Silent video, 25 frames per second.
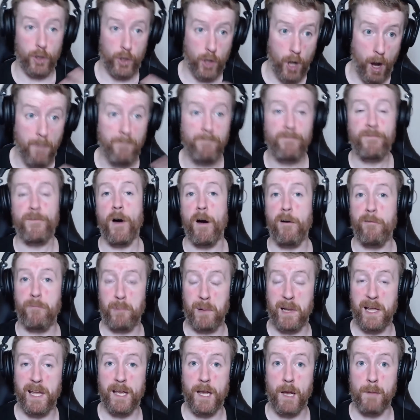the comfort of
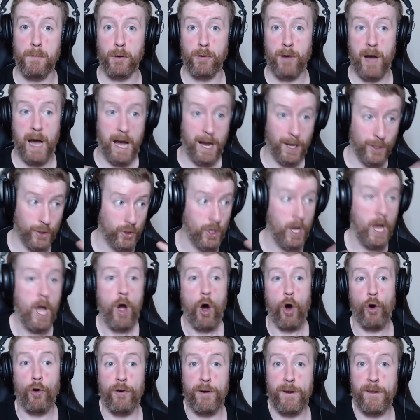playing a Mirage
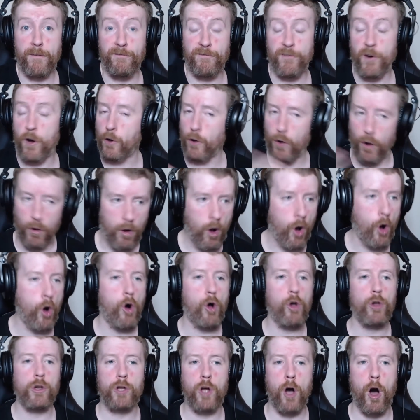or an Inferno,
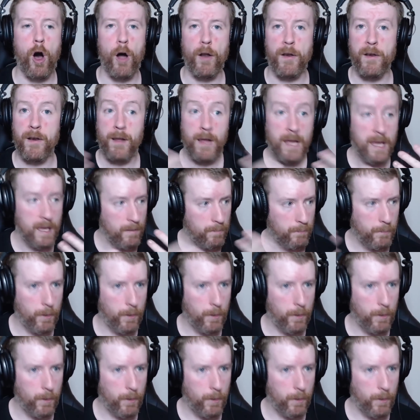all gone.